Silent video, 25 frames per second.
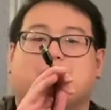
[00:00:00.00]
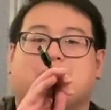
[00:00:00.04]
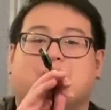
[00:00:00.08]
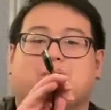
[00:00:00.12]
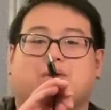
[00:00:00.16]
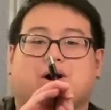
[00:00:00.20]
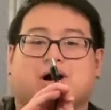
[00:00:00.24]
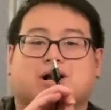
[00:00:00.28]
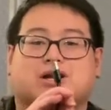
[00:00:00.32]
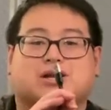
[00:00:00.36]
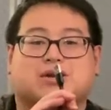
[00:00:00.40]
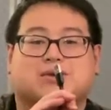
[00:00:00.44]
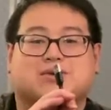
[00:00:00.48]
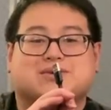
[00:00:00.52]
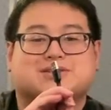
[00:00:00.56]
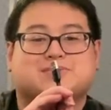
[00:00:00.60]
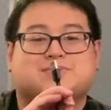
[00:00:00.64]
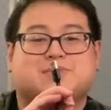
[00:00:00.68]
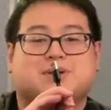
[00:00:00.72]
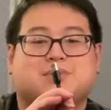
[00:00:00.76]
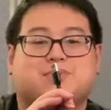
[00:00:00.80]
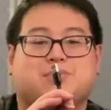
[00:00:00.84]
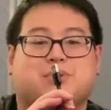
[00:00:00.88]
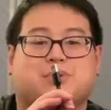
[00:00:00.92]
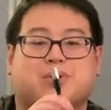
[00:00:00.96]
one
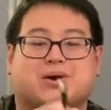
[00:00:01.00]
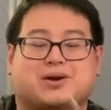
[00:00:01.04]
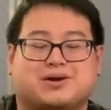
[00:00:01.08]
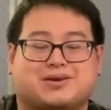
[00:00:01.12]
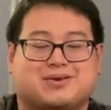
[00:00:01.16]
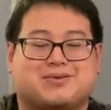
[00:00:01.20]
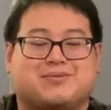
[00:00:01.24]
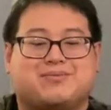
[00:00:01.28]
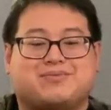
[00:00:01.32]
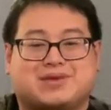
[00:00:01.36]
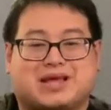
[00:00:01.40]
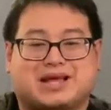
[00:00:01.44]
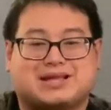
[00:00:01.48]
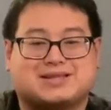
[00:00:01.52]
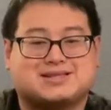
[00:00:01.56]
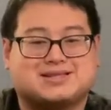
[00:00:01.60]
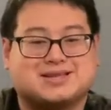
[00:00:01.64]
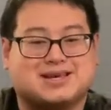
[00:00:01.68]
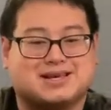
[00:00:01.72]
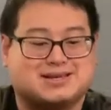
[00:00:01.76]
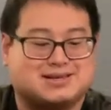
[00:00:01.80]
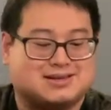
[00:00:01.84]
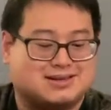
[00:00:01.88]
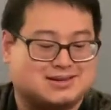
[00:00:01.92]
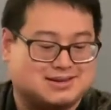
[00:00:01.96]
USB port. That's
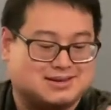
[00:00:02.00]
it.